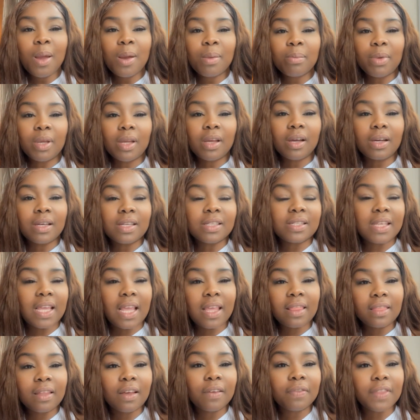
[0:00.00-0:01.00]
because the
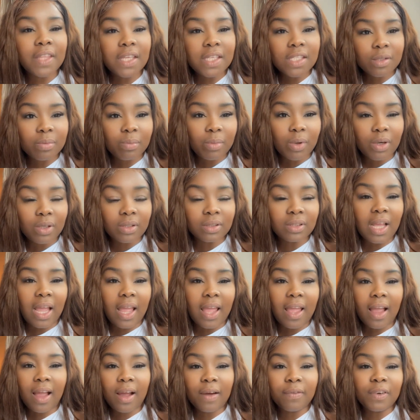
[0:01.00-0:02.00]
end of this month I
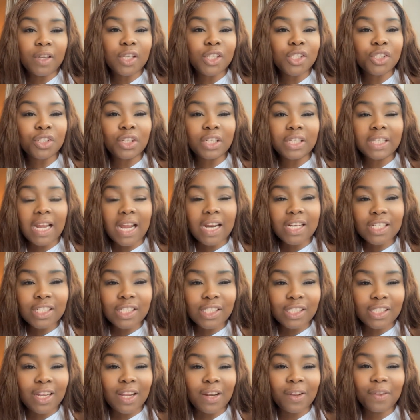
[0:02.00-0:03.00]
have
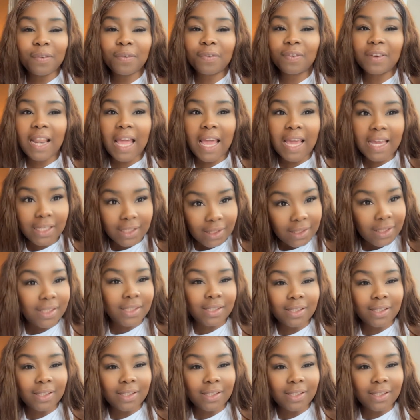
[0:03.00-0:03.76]
international flights,